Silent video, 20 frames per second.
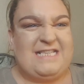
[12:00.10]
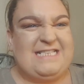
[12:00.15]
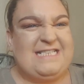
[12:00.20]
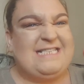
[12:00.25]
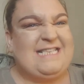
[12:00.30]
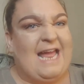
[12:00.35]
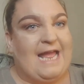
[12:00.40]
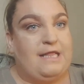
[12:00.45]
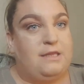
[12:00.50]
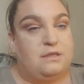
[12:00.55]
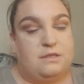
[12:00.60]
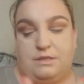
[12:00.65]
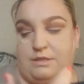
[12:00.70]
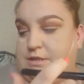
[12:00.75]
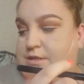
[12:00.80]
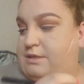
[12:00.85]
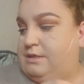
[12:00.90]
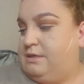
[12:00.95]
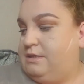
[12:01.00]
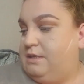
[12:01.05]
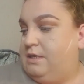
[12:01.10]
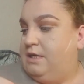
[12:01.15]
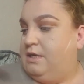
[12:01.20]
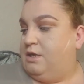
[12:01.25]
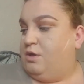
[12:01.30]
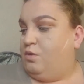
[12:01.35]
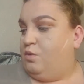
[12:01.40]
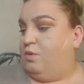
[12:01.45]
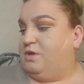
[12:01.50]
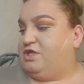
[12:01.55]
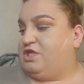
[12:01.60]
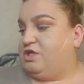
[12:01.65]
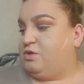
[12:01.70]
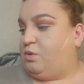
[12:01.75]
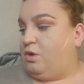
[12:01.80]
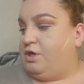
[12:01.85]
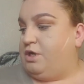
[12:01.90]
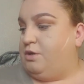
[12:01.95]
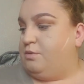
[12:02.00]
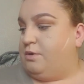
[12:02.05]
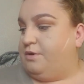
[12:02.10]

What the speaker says: like dense, which is what